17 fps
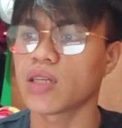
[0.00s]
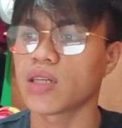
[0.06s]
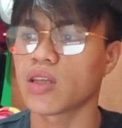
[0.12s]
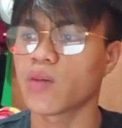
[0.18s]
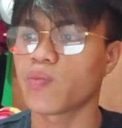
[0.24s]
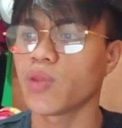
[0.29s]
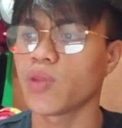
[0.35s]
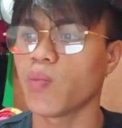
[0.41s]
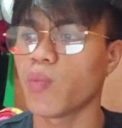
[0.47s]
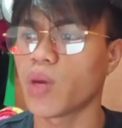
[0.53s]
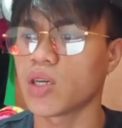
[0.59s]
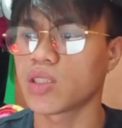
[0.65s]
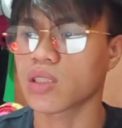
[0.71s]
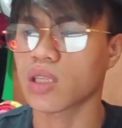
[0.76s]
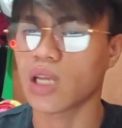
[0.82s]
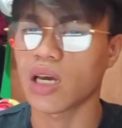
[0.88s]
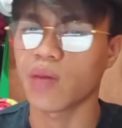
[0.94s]
of the Mars
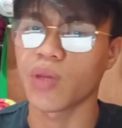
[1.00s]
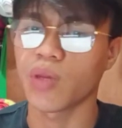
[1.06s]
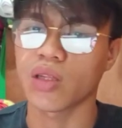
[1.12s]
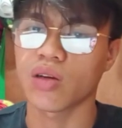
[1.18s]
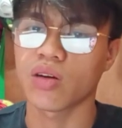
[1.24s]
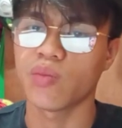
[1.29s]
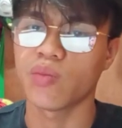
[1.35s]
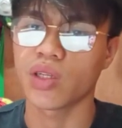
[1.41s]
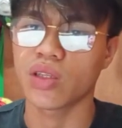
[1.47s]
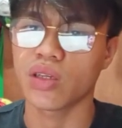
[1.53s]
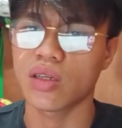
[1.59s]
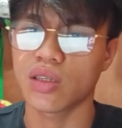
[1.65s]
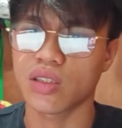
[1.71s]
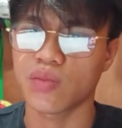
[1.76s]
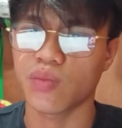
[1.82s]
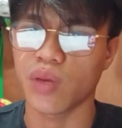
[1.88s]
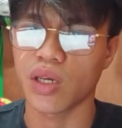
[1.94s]
Climate Orbiter
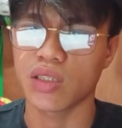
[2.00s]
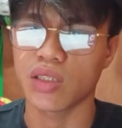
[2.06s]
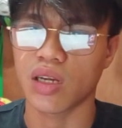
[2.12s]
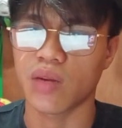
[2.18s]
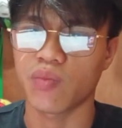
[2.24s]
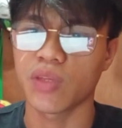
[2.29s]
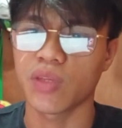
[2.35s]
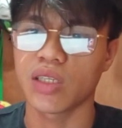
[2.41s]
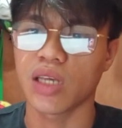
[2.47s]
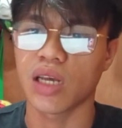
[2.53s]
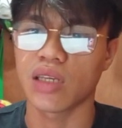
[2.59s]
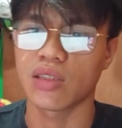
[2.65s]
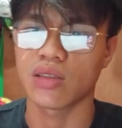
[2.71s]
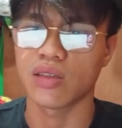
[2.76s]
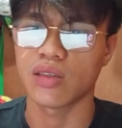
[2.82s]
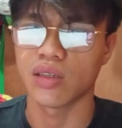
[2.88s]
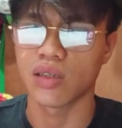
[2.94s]
spacecraft
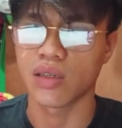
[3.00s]
disaster